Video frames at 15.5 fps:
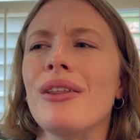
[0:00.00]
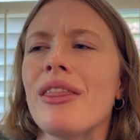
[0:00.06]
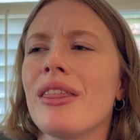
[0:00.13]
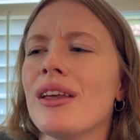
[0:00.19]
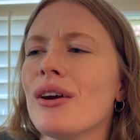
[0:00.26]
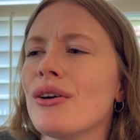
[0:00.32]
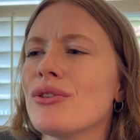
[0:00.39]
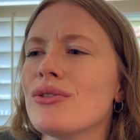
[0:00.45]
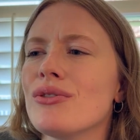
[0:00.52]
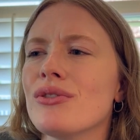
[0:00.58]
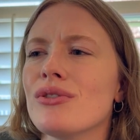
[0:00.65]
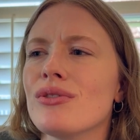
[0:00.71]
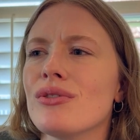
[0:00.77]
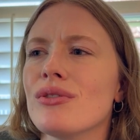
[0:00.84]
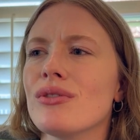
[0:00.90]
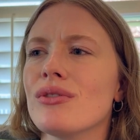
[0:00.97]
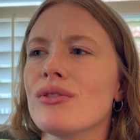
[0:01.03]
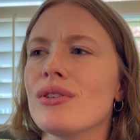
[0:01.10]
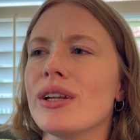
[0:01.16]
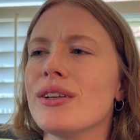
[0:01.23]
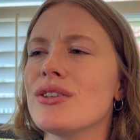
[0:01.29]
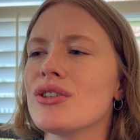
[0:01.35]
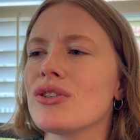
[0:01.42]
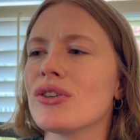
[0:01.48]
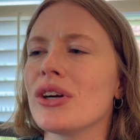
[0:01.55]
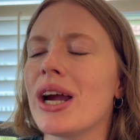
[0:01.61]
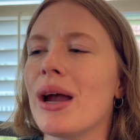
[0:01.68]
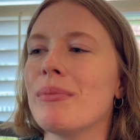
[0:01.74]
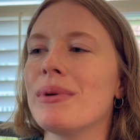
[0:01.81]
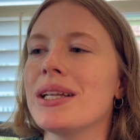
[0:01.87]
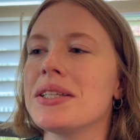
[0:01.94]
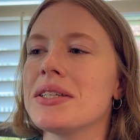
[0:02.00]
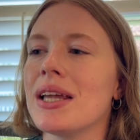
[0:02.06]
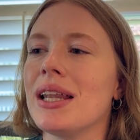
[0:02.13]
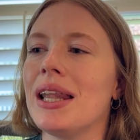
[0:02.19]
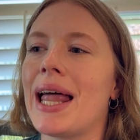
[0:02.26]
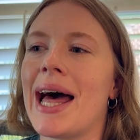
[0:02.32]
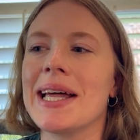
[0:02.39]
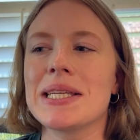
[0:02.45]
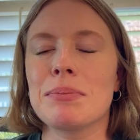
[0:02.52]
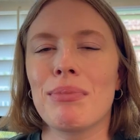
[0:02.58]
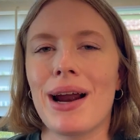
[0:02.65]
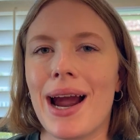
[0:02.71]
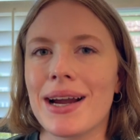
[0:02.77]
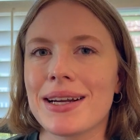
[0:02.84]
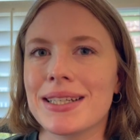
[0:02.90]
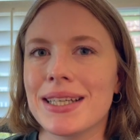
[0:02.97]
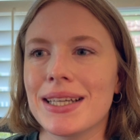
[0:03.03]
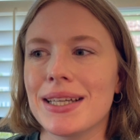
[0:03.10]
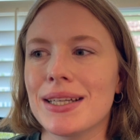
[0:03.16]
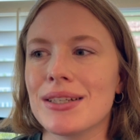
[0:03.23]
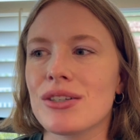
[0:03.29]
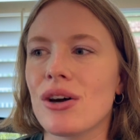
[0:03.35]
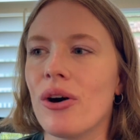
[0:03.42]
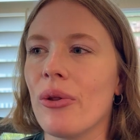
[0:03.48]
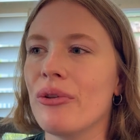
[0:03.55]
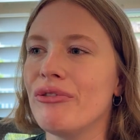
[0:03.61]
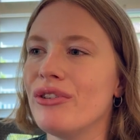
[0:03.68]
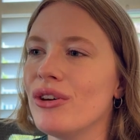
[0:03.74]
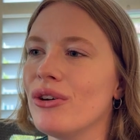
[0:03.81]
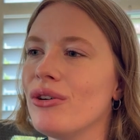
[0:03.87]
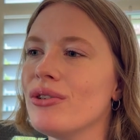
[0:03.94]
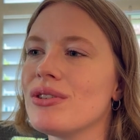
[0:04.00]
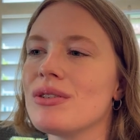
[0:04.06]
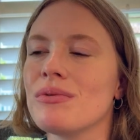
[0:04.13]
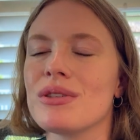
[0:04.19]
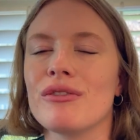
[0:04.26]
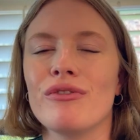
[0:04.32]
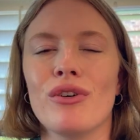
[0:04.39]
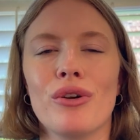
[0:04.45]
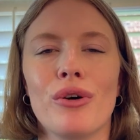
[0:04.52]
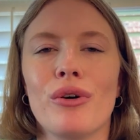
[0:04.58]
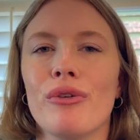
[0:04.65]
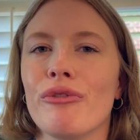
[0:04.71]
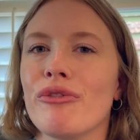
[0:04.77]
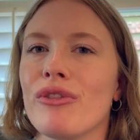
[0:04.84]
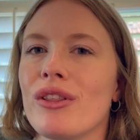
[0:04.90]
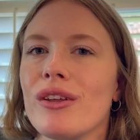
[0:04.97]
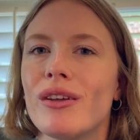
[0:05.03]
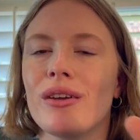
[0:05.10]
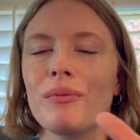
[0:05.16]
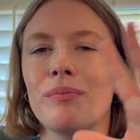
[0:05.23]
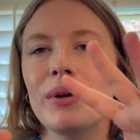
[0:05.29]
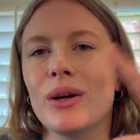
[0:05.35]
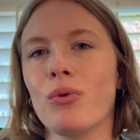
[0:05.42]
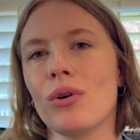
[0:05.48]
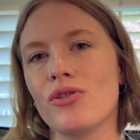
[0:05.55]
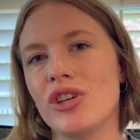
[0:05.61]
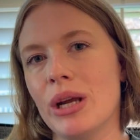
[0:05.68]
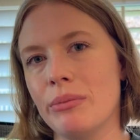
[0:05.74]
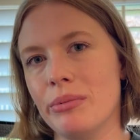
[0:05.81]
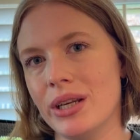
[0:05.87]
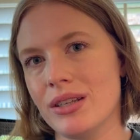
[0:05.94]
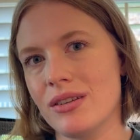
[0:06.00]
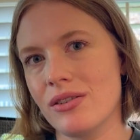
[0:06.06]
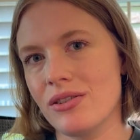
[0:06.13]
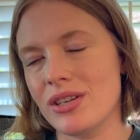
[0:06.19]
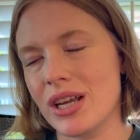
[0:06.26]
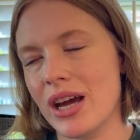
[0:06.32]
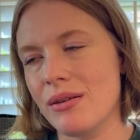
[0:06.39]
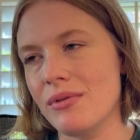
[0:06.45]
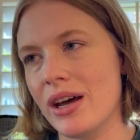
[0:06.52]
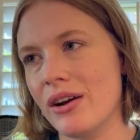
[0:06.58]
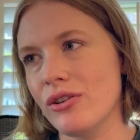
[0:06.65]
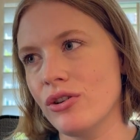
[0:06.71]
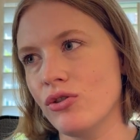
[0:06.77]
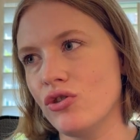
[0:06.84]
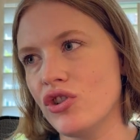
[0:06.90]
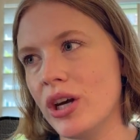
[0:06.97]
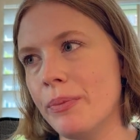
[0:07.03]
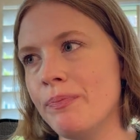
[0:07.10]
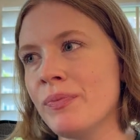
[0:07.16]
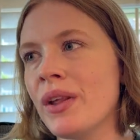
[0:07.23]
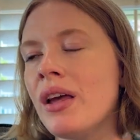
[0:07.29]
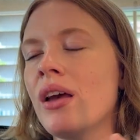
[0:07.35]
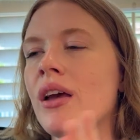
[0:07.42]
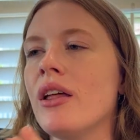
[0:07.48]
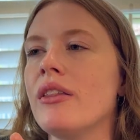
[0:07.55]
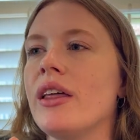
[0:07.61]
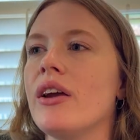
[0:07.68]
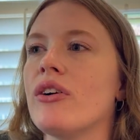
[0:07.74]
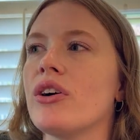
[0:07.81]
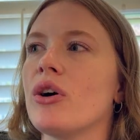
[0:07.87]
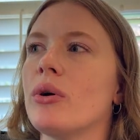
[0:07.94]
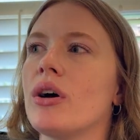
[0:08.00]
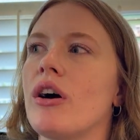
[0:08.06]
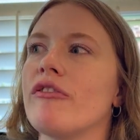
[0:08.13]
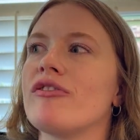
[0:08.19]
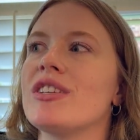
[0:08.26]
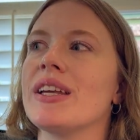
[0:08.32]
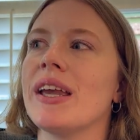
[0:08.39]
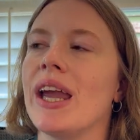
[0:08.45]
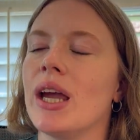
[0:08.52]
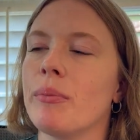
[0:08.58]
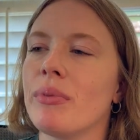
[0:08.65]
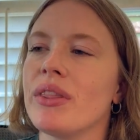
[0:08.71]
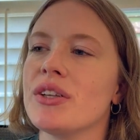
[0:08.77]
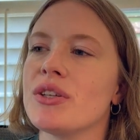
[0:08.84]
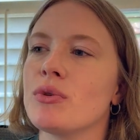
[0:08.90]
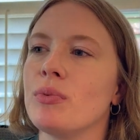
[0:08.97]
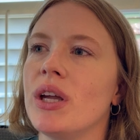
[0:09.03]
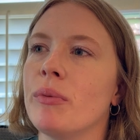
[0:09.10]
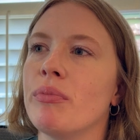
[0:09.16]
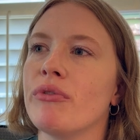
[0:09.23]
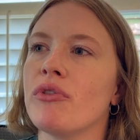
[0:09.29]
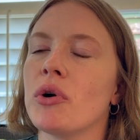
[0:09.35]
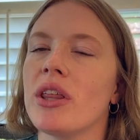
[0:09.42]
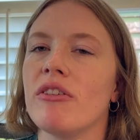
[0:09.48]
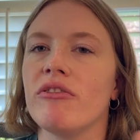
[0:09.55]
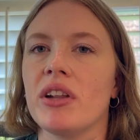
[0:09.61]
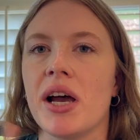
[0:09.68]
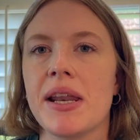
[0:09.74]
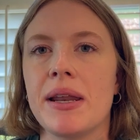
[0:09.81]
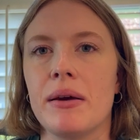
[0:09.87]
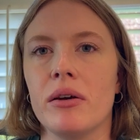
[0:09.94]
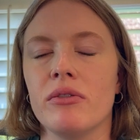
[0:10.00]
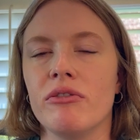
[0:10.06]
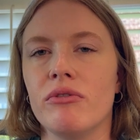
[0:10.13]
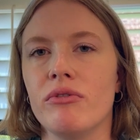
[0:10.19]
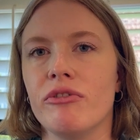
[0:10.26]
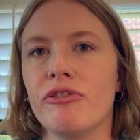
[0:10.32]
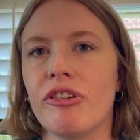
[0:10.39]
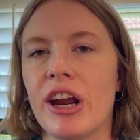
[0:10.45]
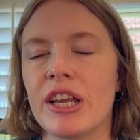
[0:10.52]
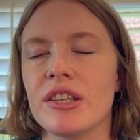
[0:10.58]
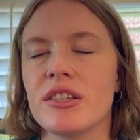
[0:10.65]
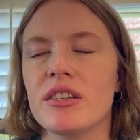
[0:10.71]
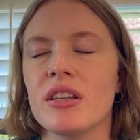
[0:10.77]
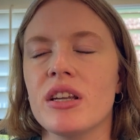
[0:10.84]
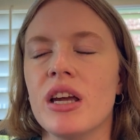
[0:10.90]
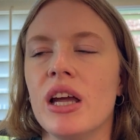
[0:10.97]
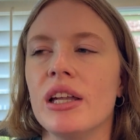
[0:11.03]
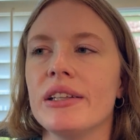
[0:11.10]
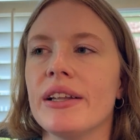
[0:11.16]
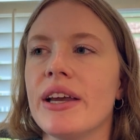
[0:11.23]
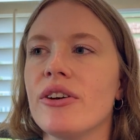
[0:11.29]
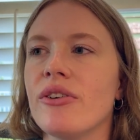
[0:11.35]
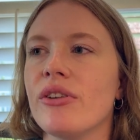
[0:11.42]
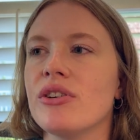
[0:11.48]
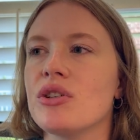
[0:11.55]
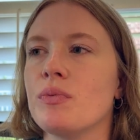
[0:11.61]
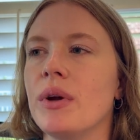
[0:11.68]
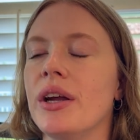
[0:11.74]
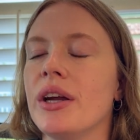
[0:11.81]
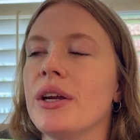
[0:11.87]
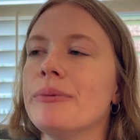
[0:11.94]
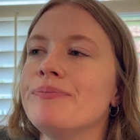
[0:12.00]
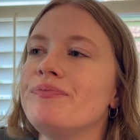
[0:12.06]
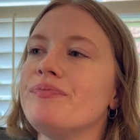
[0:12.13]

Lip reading: thing on Instagram, and it said last practice, all the fields. It was a photo of the big world champion center sign at her gym. They are going off to camp this week before they fly to France later this week.